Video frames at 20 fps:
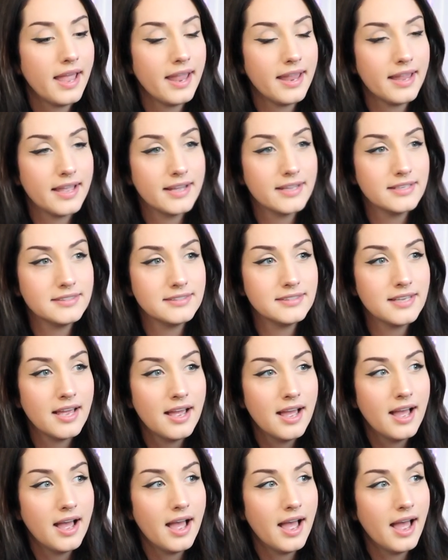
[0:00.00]
and
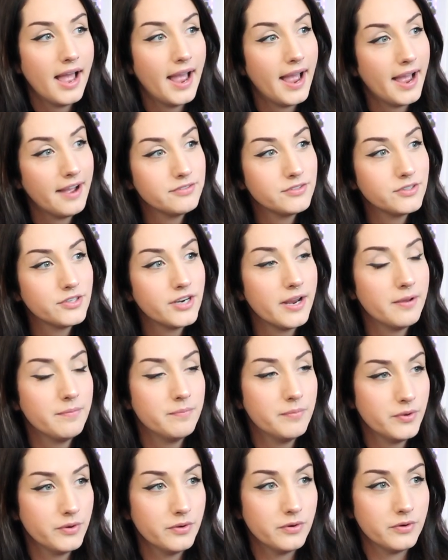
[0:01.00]
after I
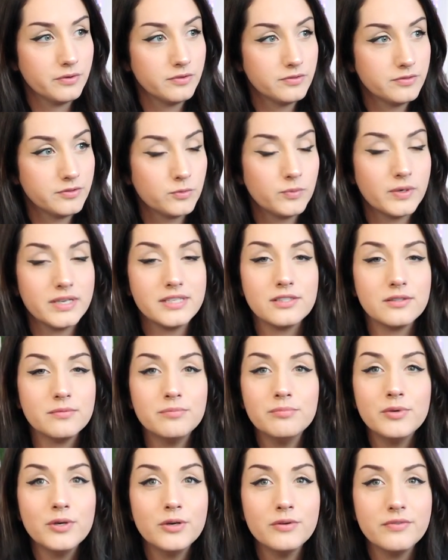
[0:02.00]
moved, which
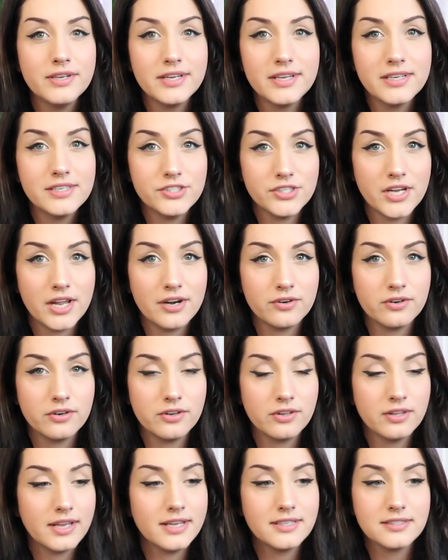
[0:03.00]
moving in
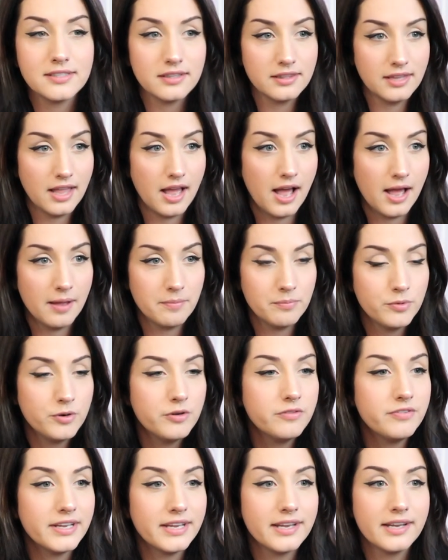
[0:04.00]
general is a lot,
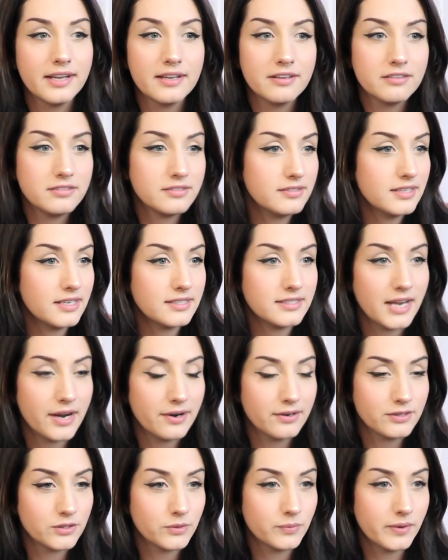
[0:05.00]
moving 6
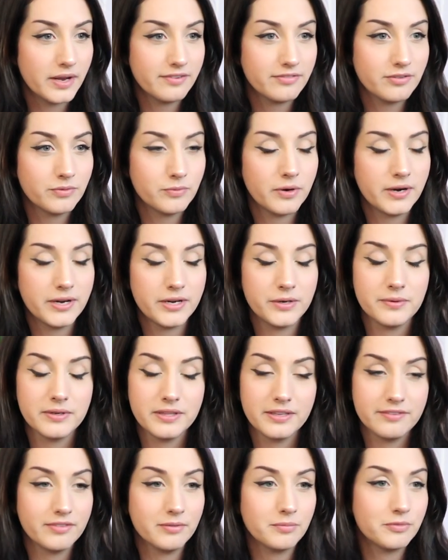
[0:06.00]
hours away from where you were
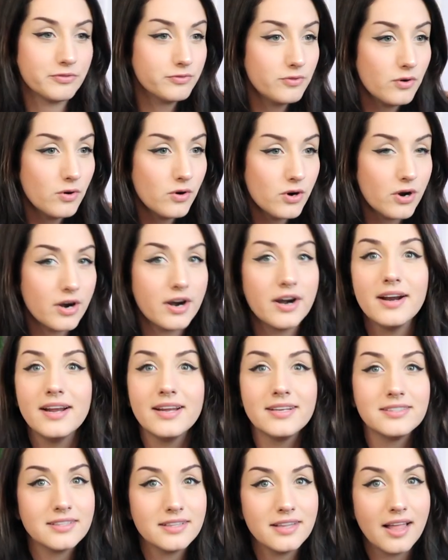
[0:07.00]
living before
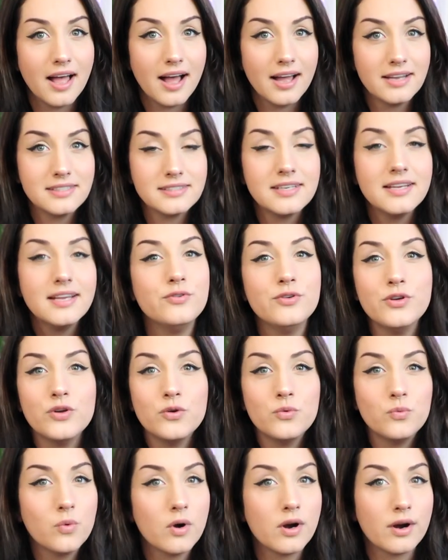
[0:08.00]
is a lot,
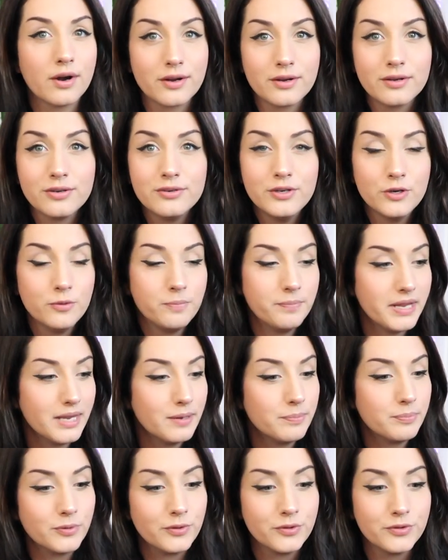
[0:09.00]
new work, new
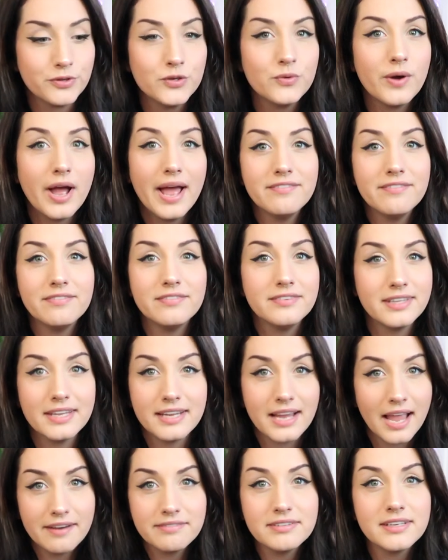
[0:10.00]
people,
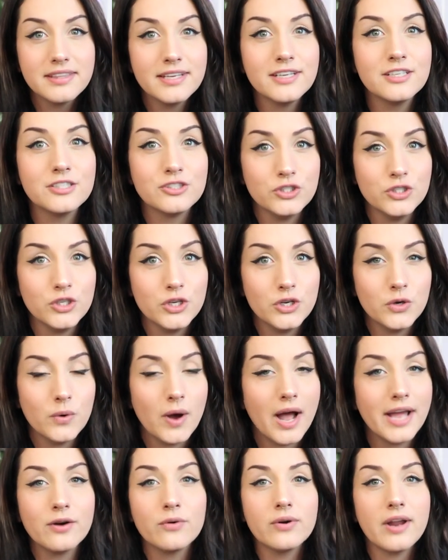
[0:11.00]
like everything is new.
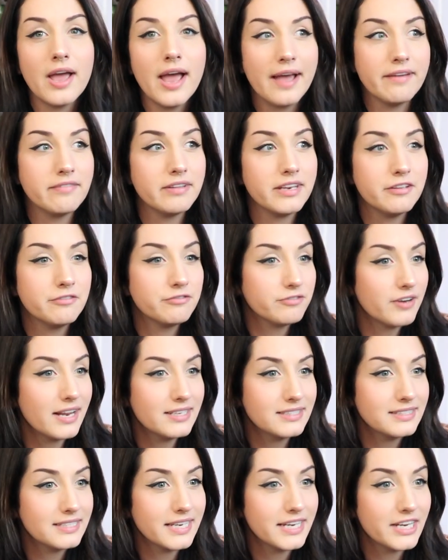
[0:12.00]
I don't have any
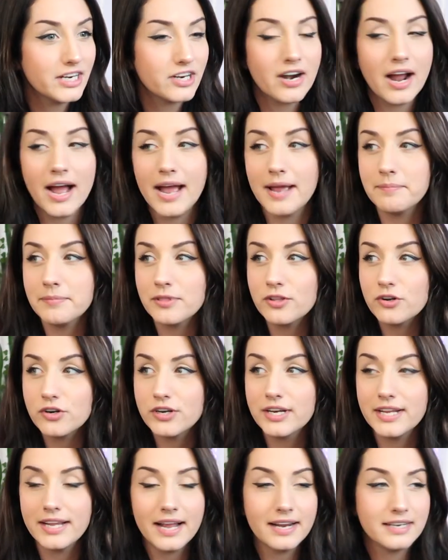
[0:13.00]
friends here. I'm
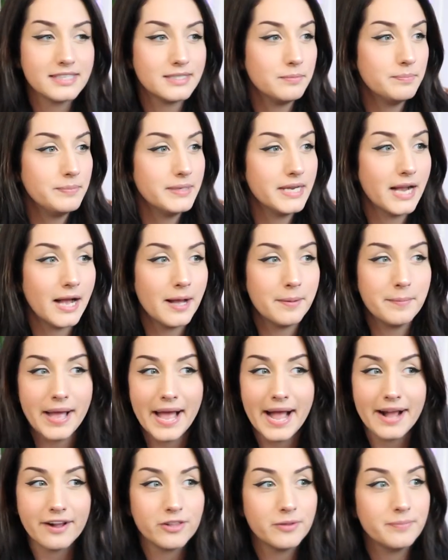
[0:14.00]
learning to become
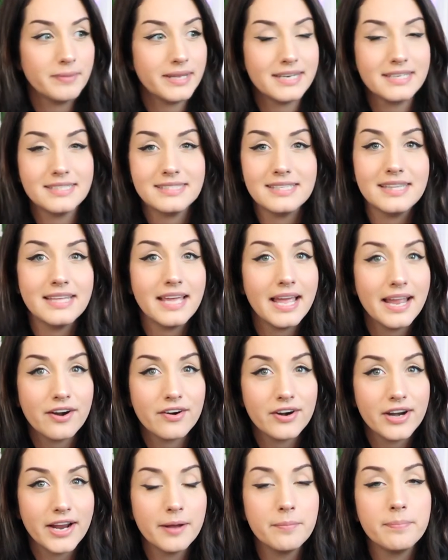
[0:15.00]
acclimated to the
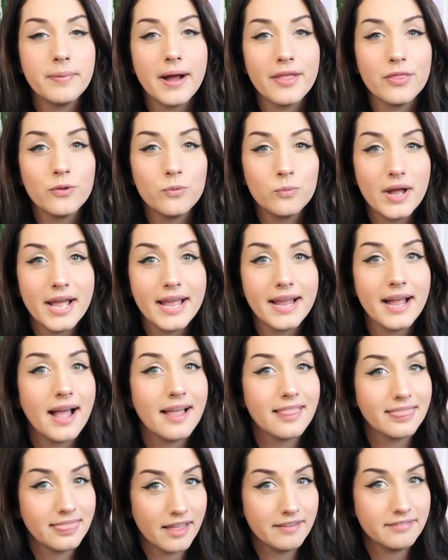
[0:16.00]
area. By the way,
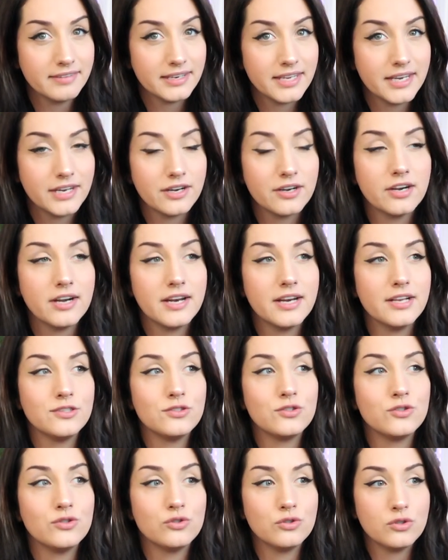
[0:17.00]
I love it here. It
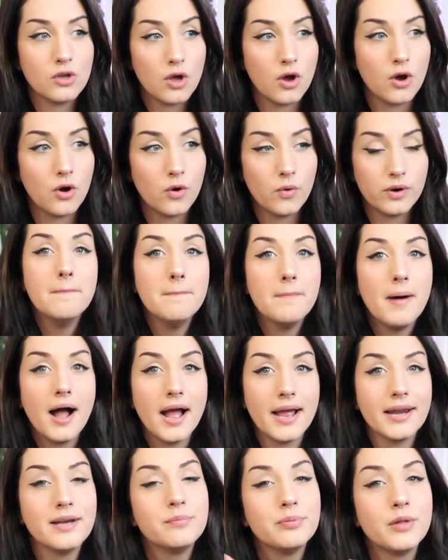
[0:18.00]
is so
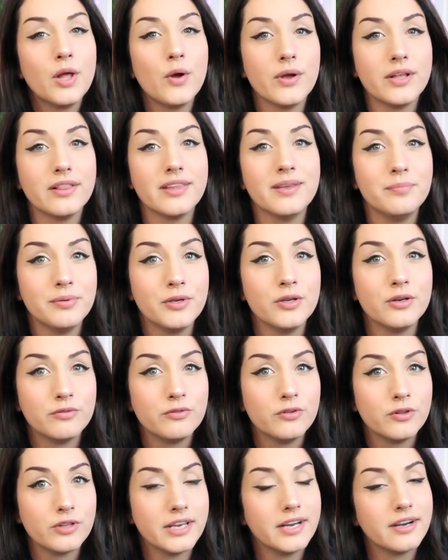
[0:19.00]
mind-blowingly
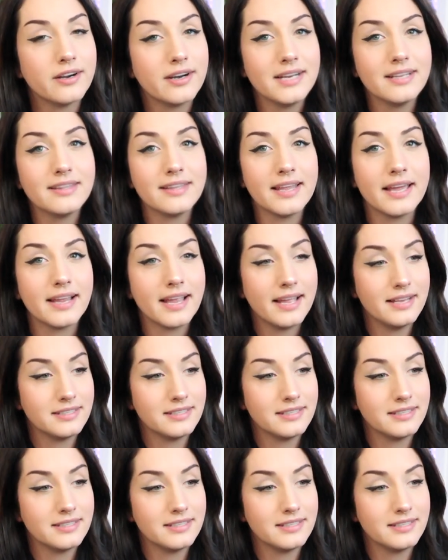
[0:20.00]
beautiful here. It like